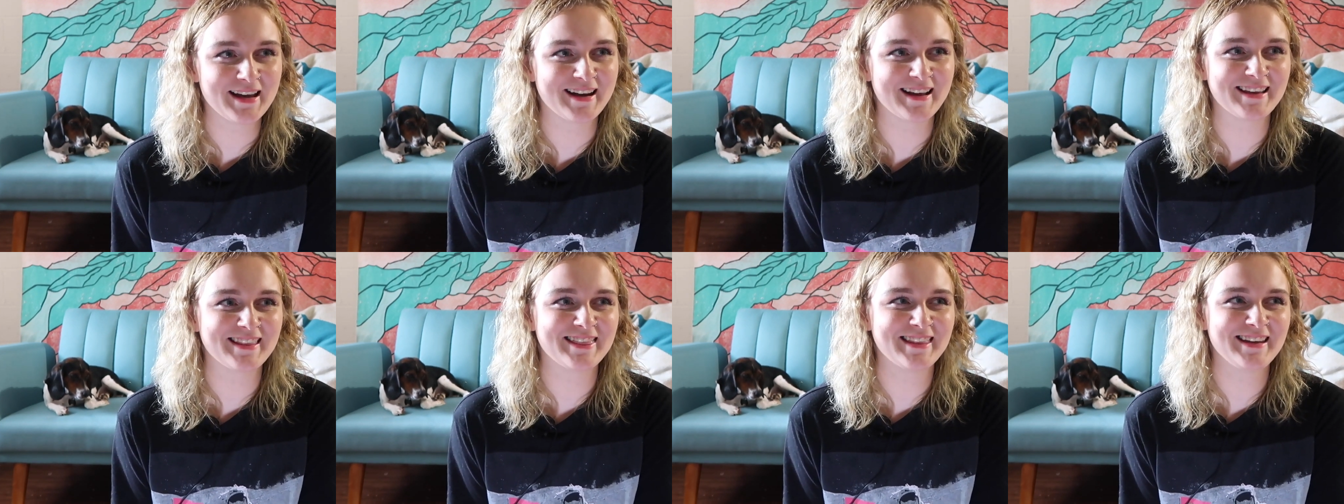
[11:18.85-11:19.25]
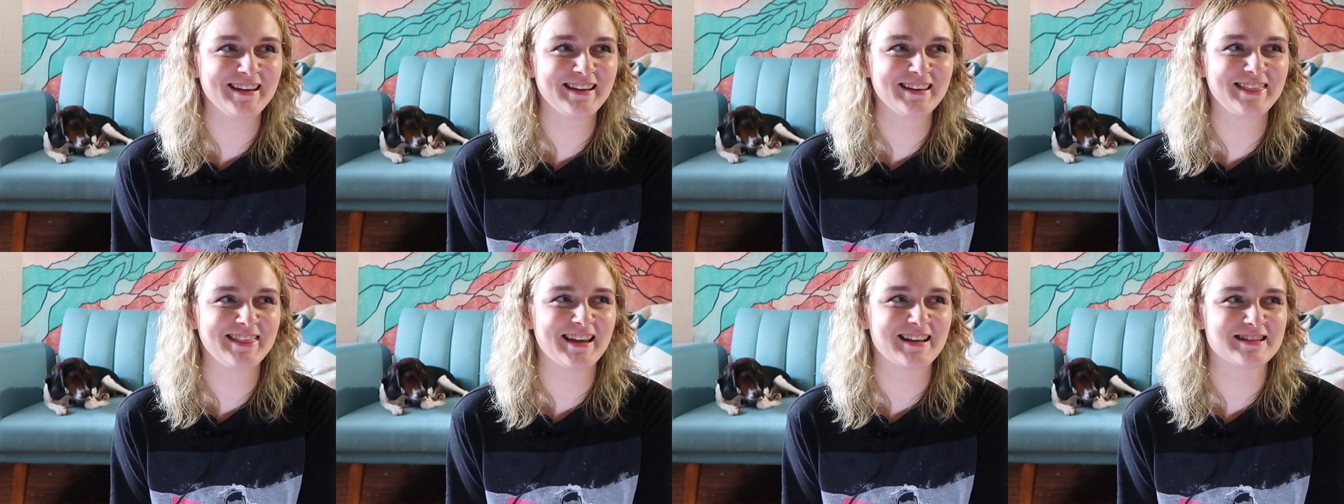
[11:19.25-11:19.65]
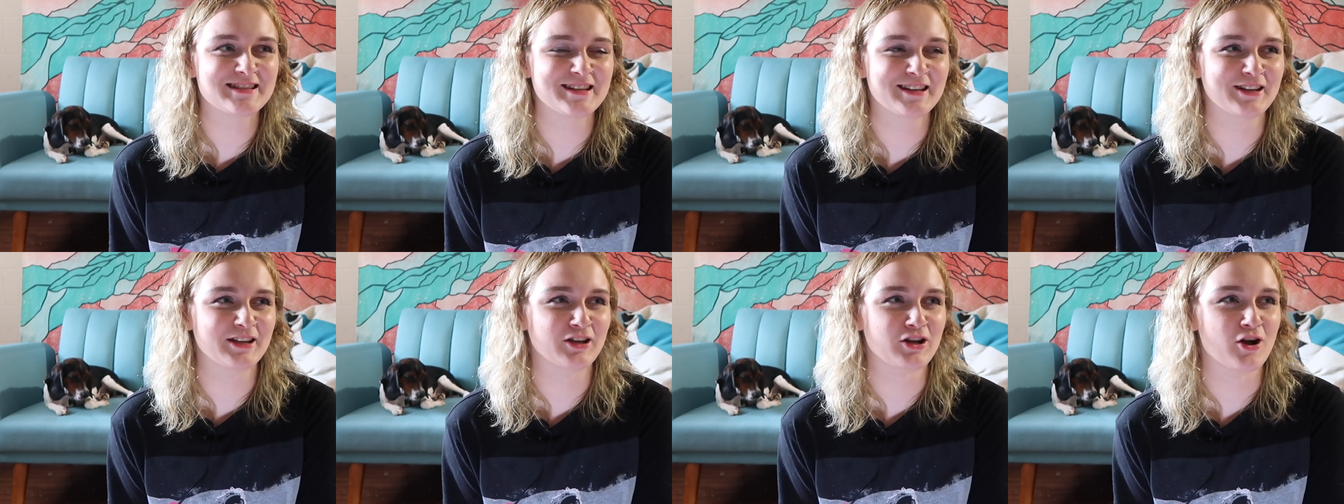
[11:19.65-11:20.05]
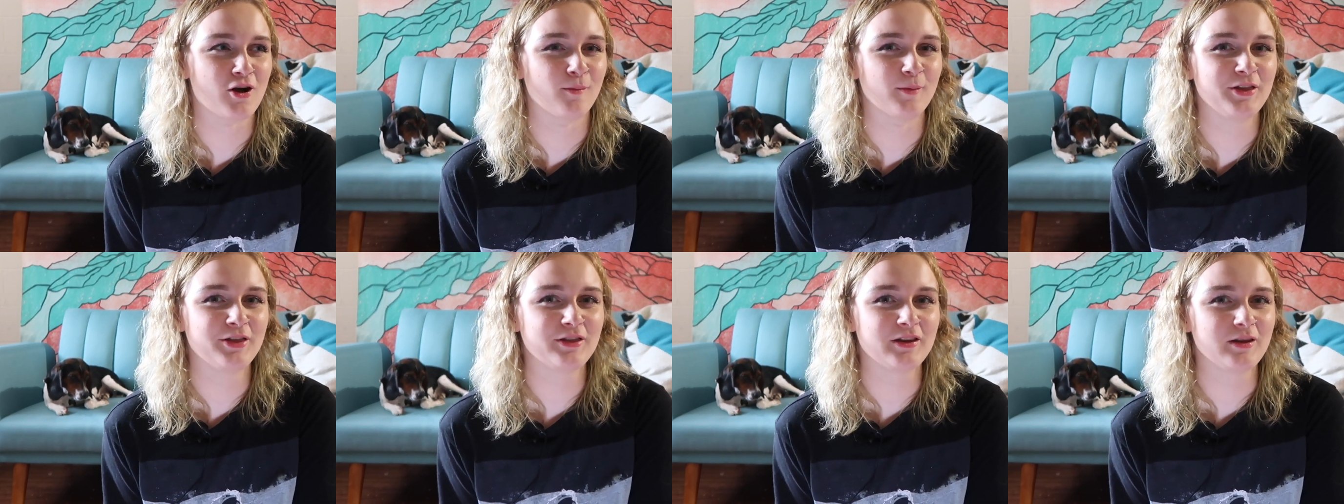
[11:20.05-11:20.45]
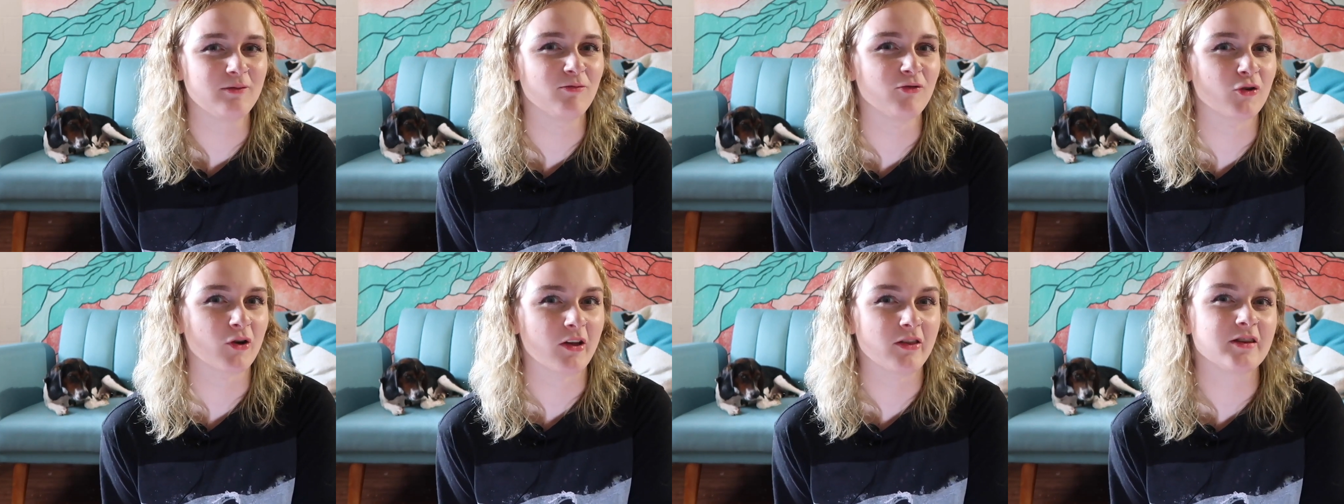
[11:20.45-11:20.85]
And I think that's like a common theme
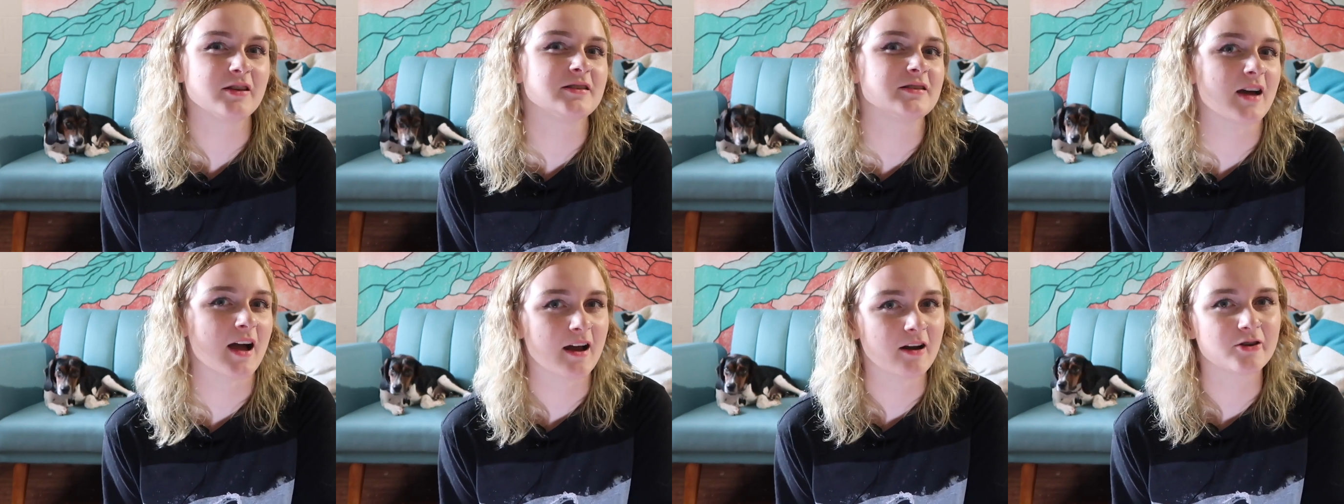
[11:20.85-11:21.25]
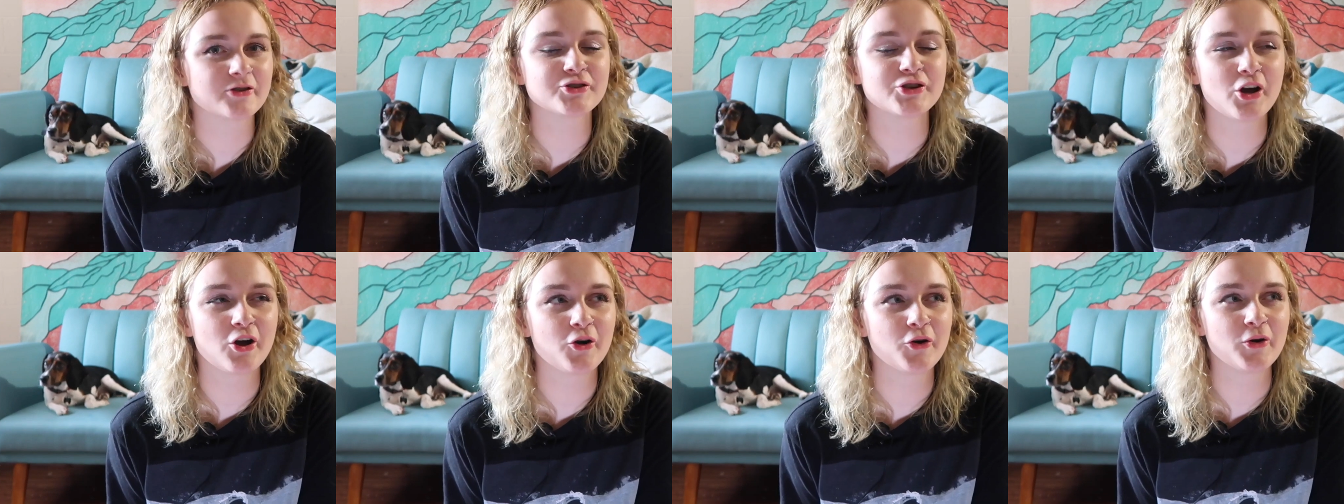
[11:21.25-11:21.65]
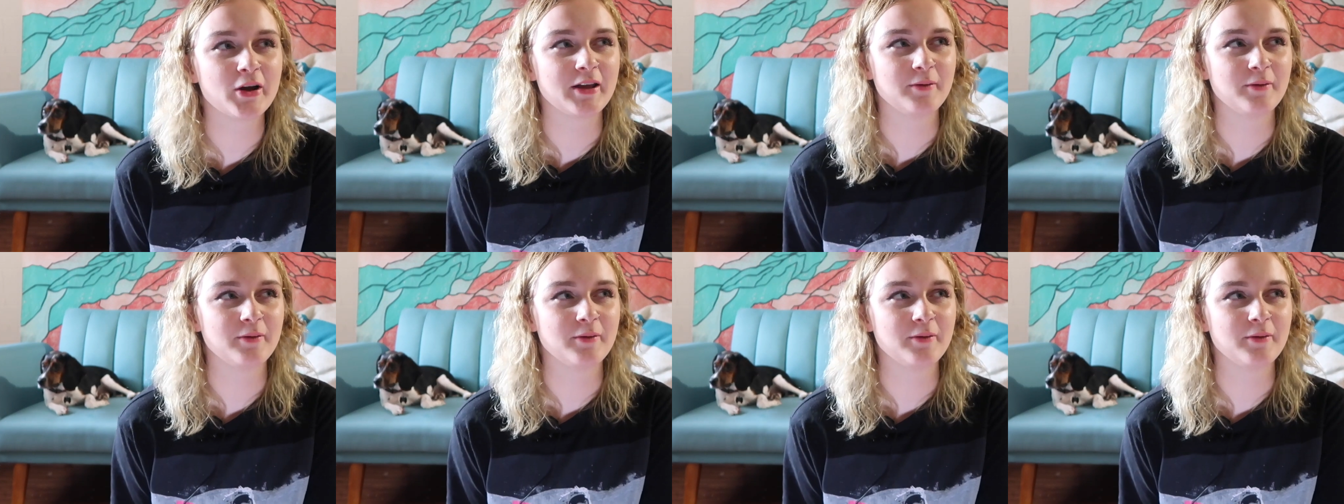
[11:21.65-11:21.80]
throughout the entire show.